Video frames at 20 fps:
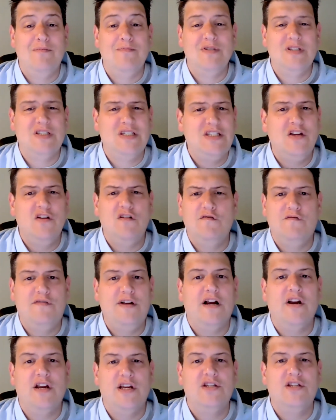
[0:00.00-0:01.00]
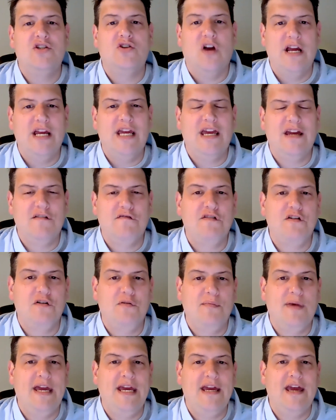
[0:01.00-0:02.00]
still very striking
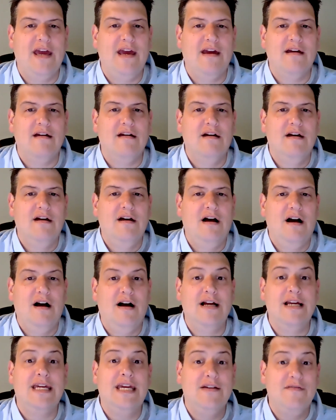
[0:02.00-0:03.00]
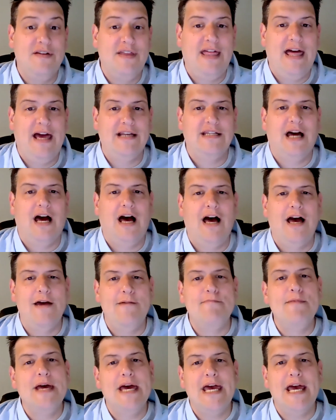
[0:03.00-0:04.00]
filmmaking given that
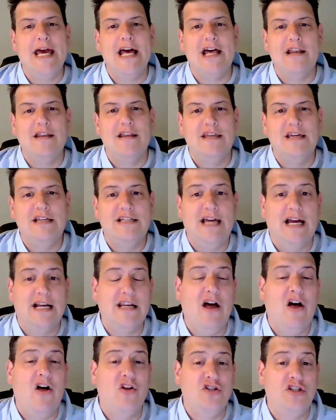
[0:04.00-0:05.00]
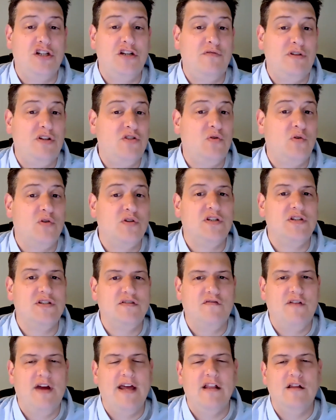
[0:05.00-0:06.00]
time and the technology and resources
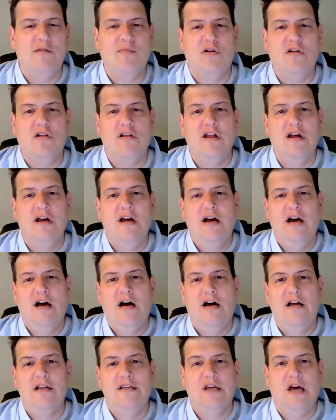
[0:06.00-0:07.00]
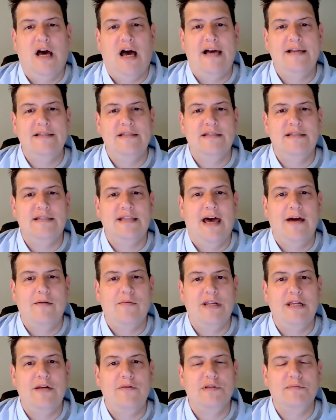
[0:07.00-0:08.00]
available to Eisenstein
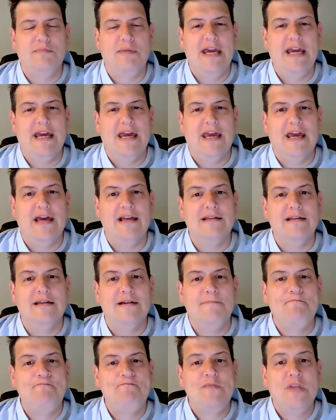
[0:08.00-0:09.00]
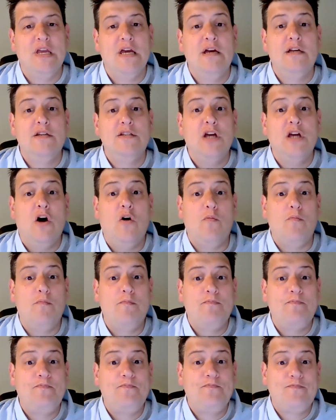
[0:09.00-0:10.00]
when he was making it. So
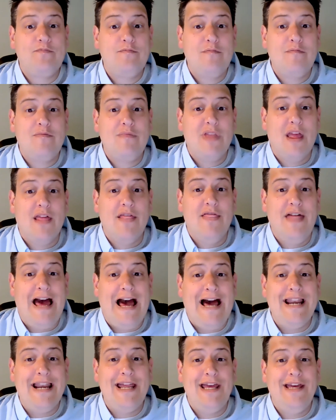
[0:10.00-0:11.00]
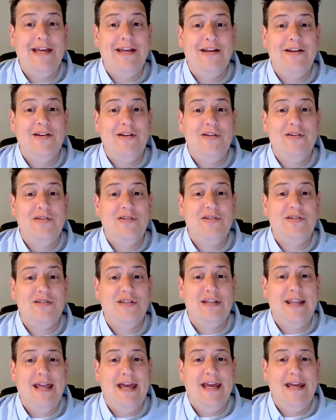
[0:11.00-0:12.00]
that is
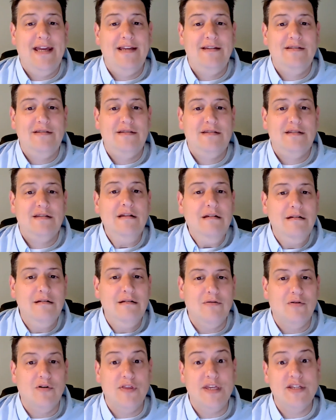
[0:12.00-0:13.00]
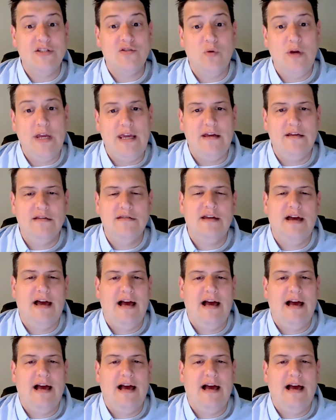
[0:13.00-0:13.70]
today's, or this week's,